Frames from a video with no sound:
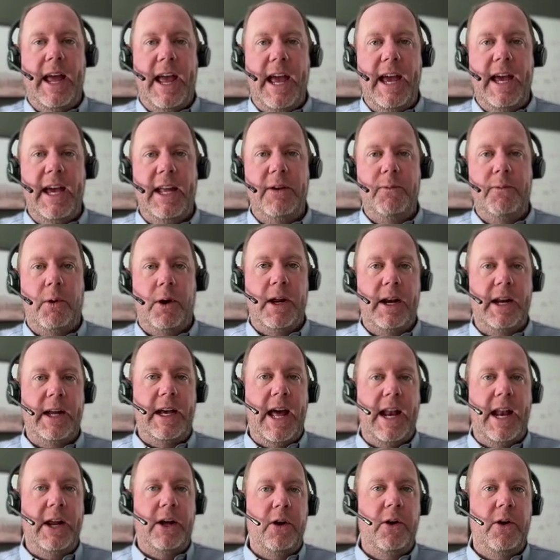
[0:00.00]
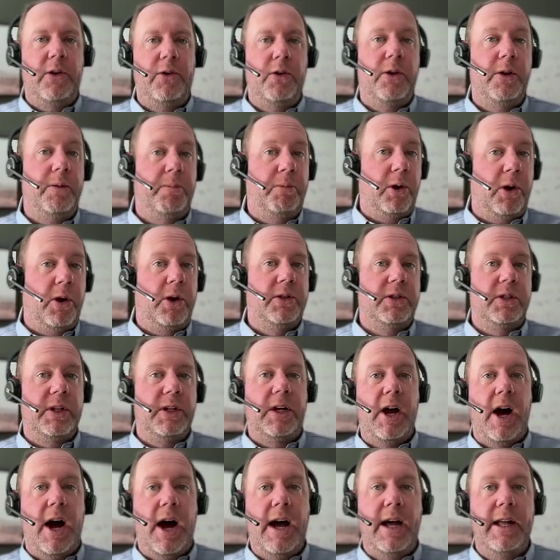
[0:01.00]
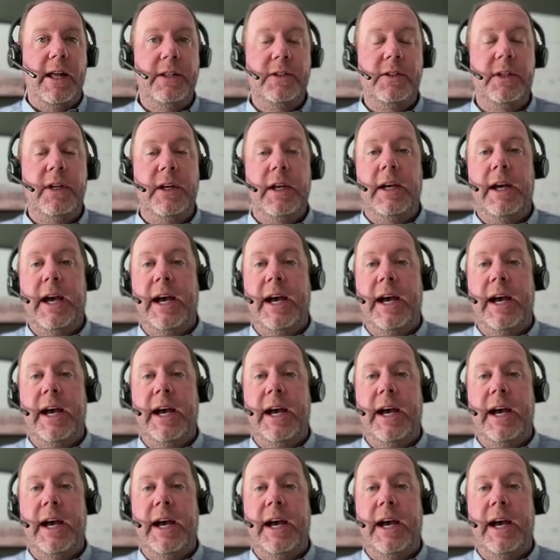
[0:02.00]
And we're going to kind of go through the pros and cons